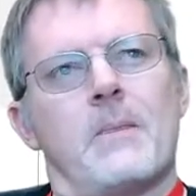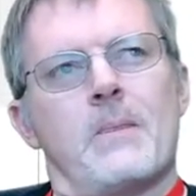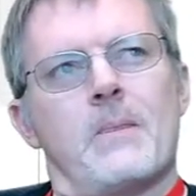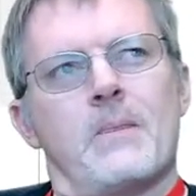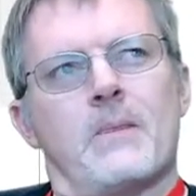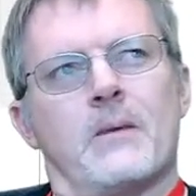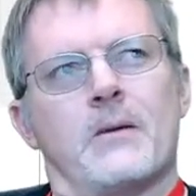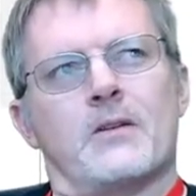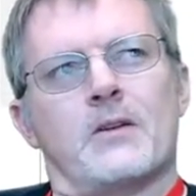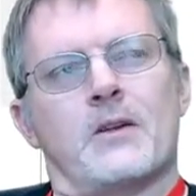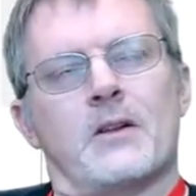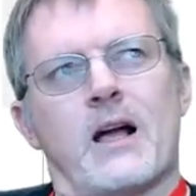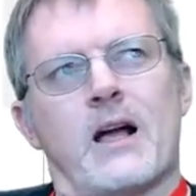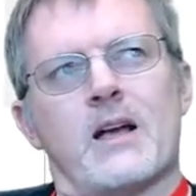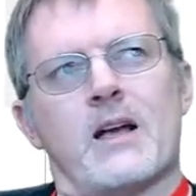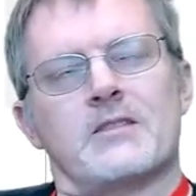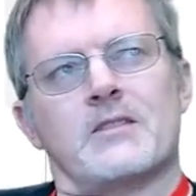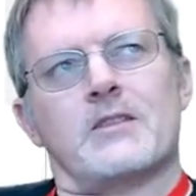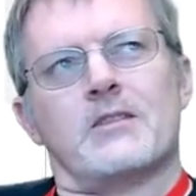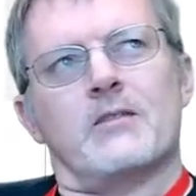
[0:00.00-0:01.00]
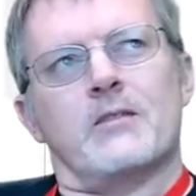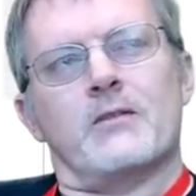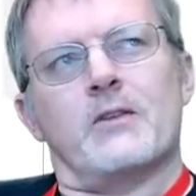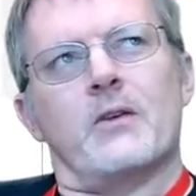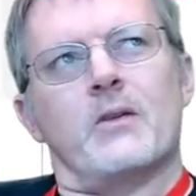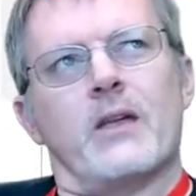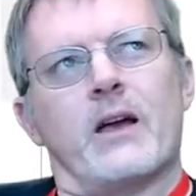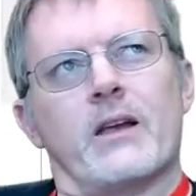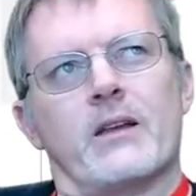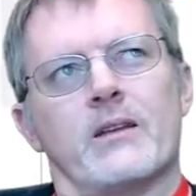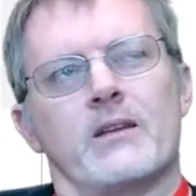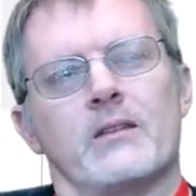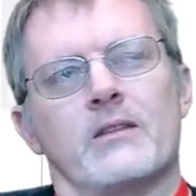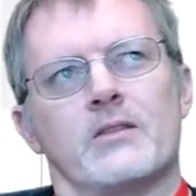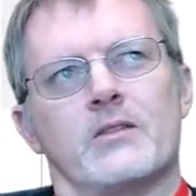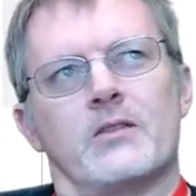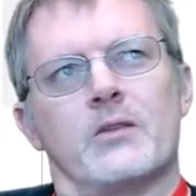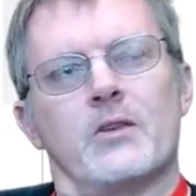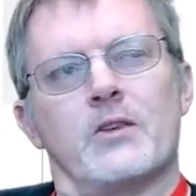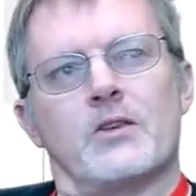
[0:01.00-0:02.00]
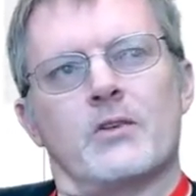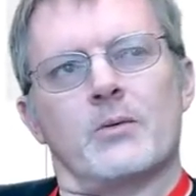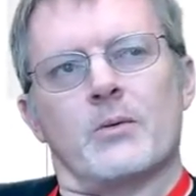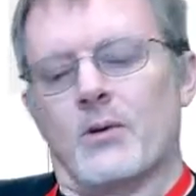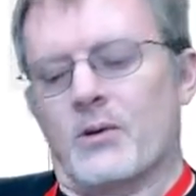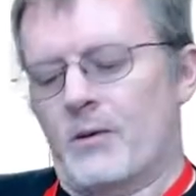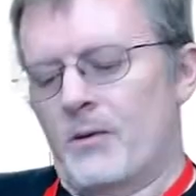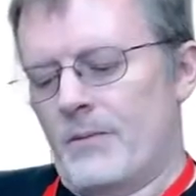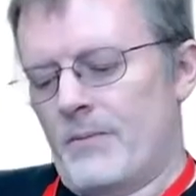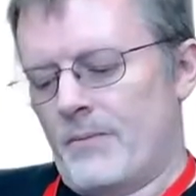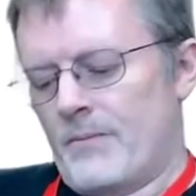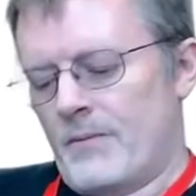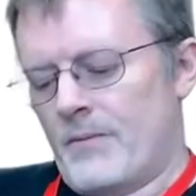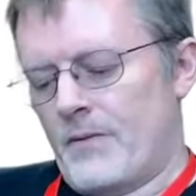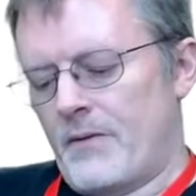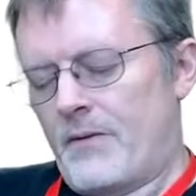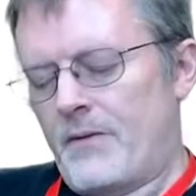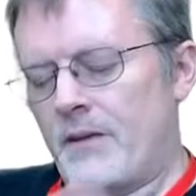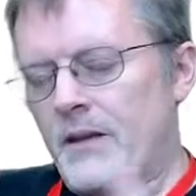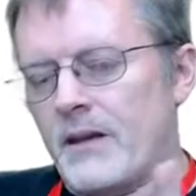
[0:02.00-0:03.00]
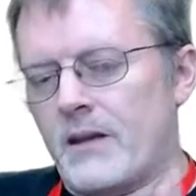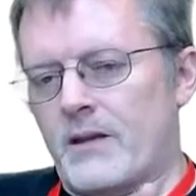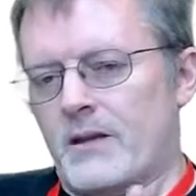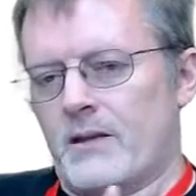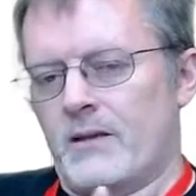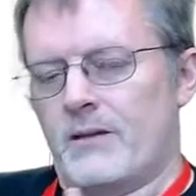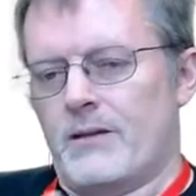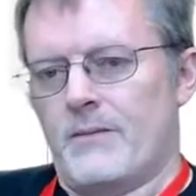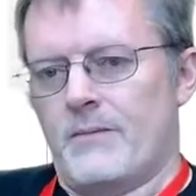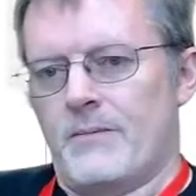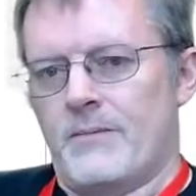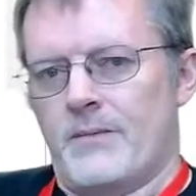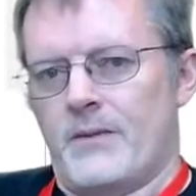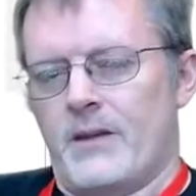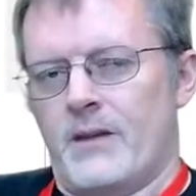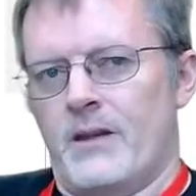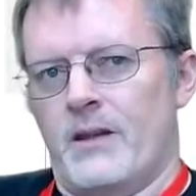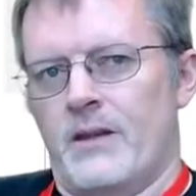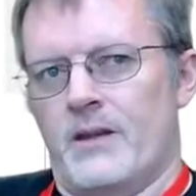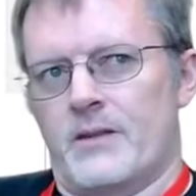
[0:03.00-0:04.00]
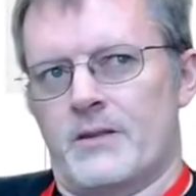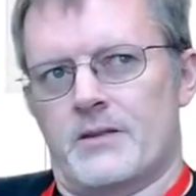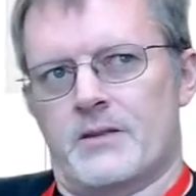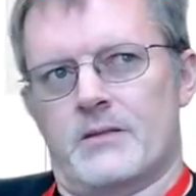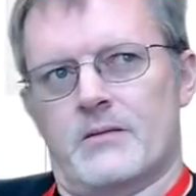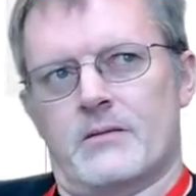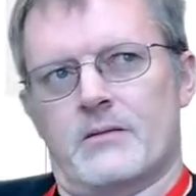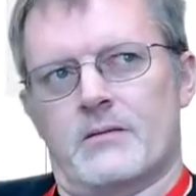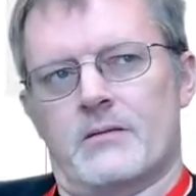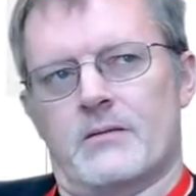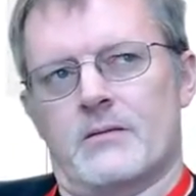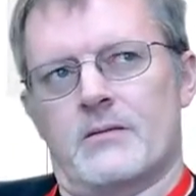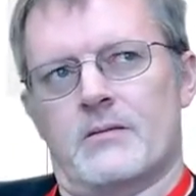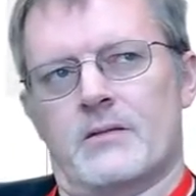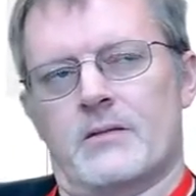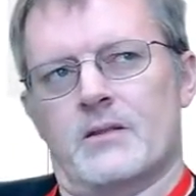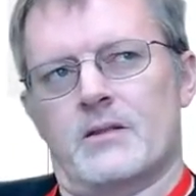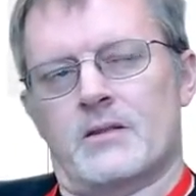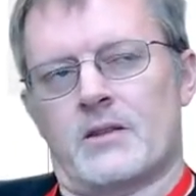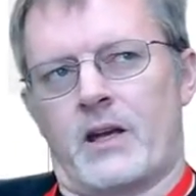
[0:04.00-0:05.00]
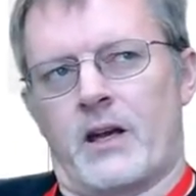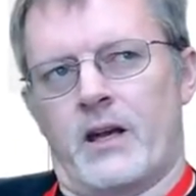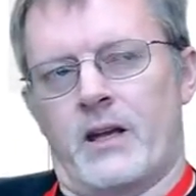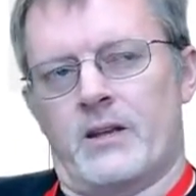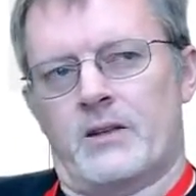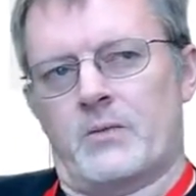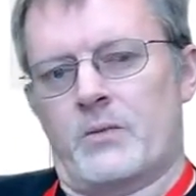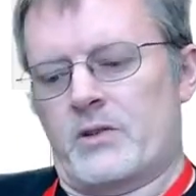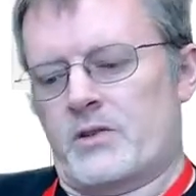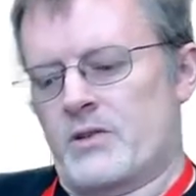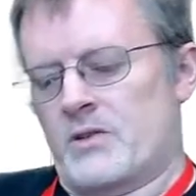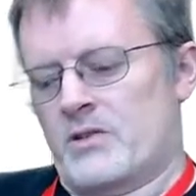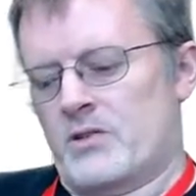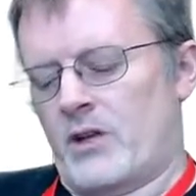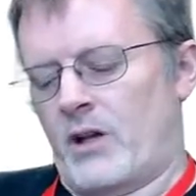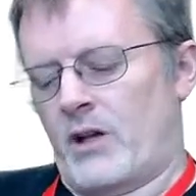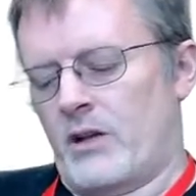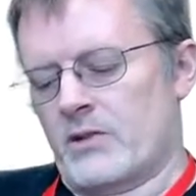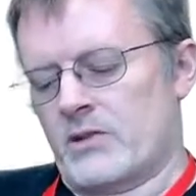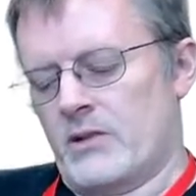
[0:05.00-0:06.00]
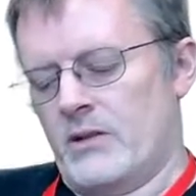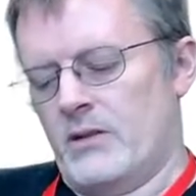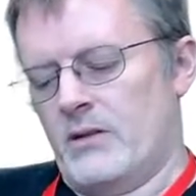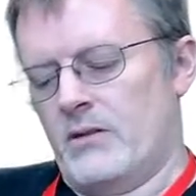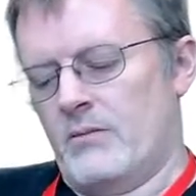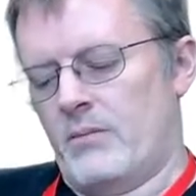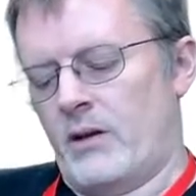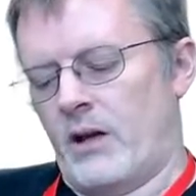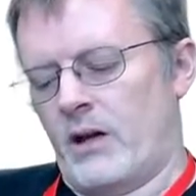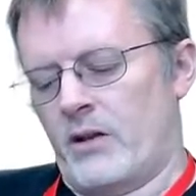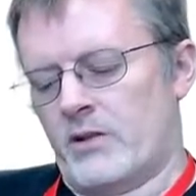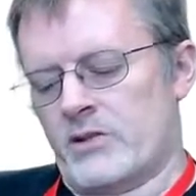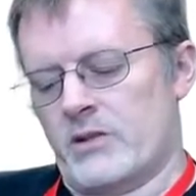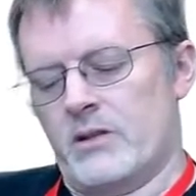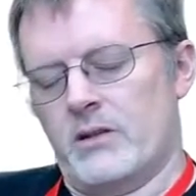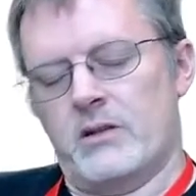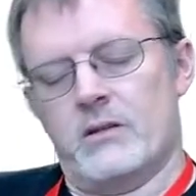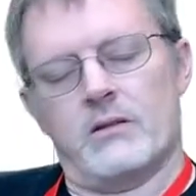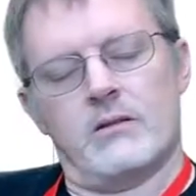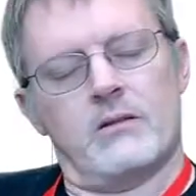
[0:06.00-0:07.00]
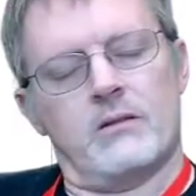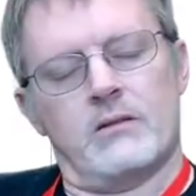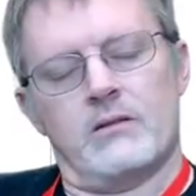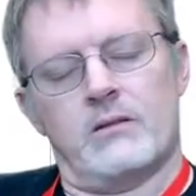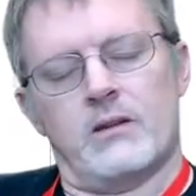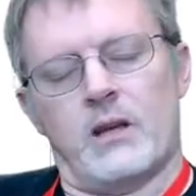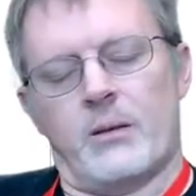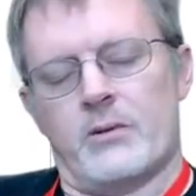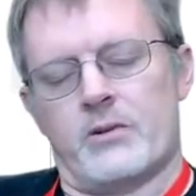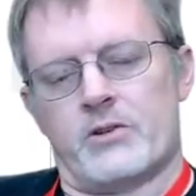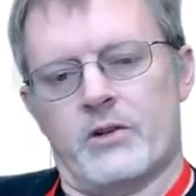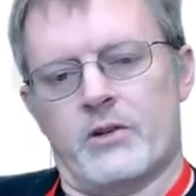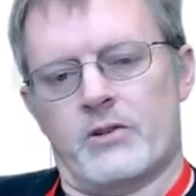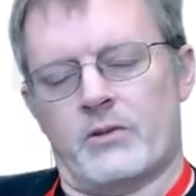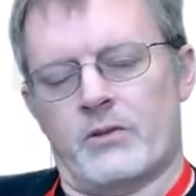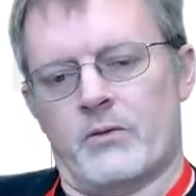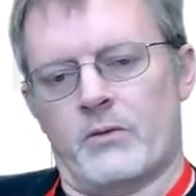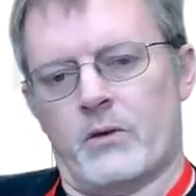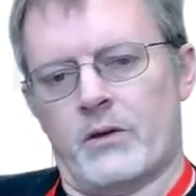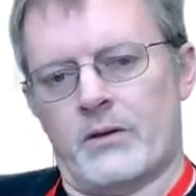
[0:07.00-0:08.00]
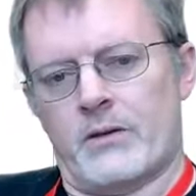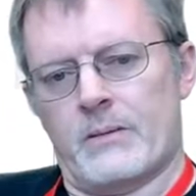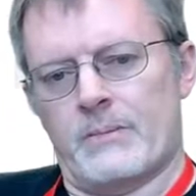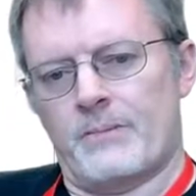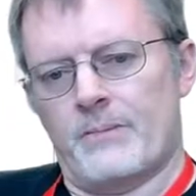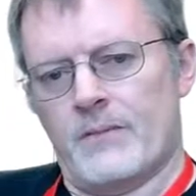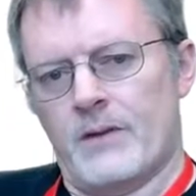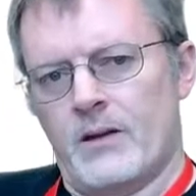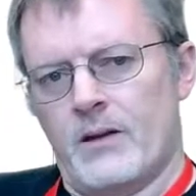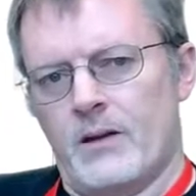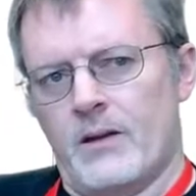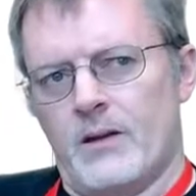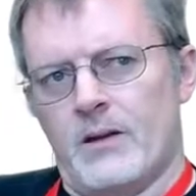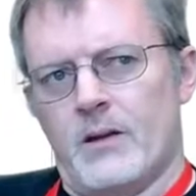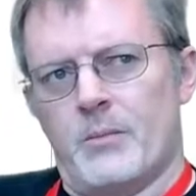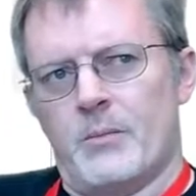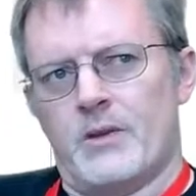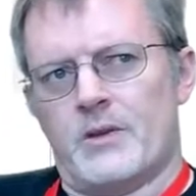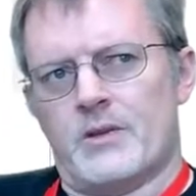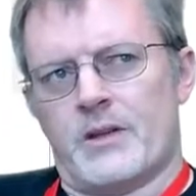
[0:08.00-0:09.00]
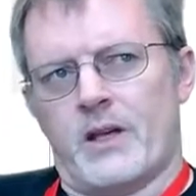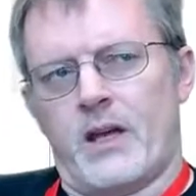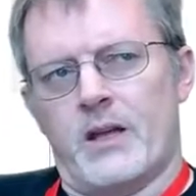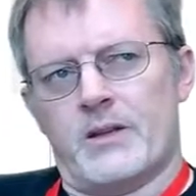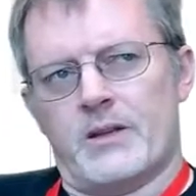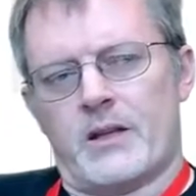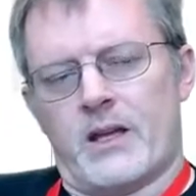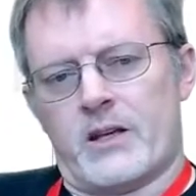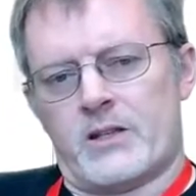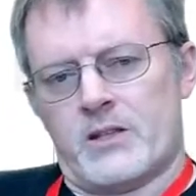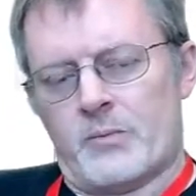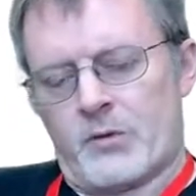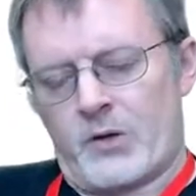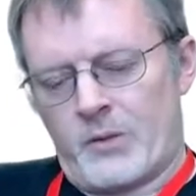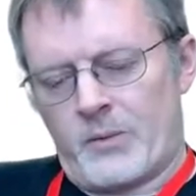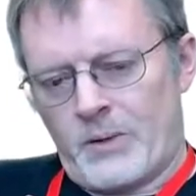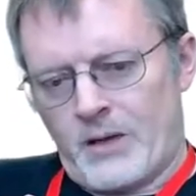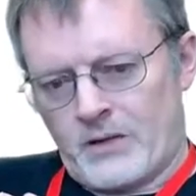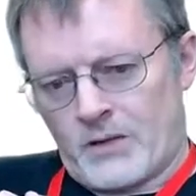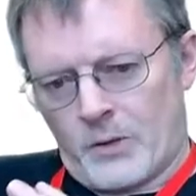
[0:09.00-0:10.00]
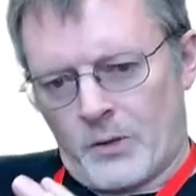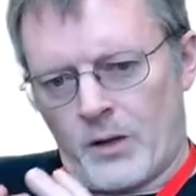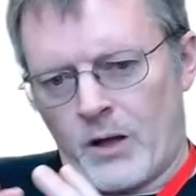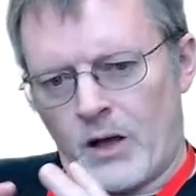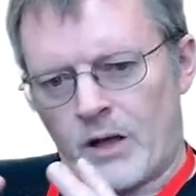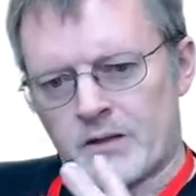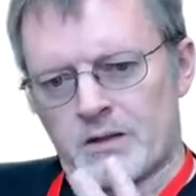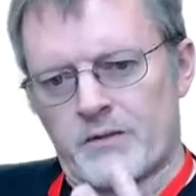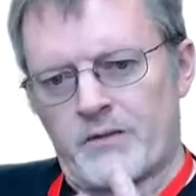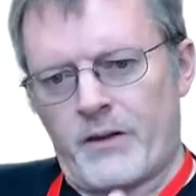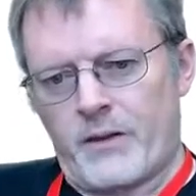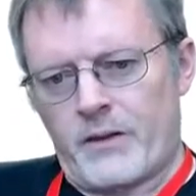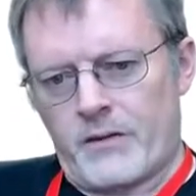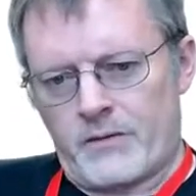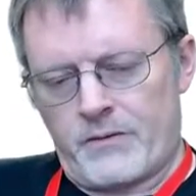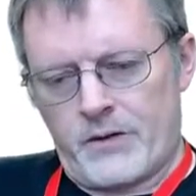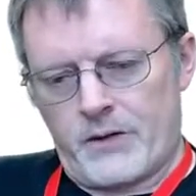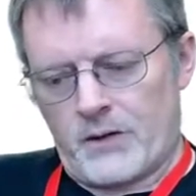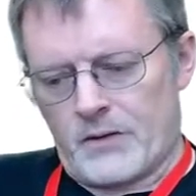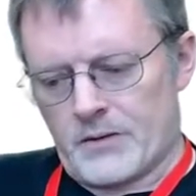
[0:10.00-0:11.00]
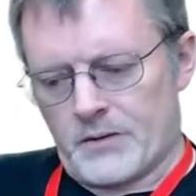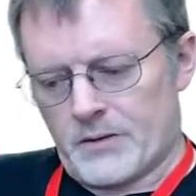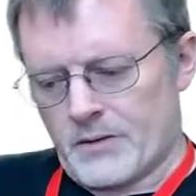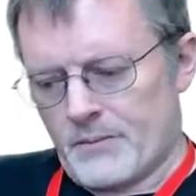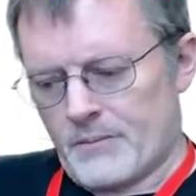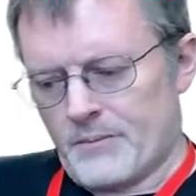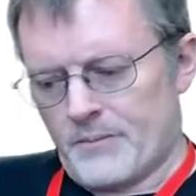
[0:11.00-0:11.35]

There's the classical view that students will think is science, which is geology, biology, chemistry, and so forth. But science actually permeates lots of other fields.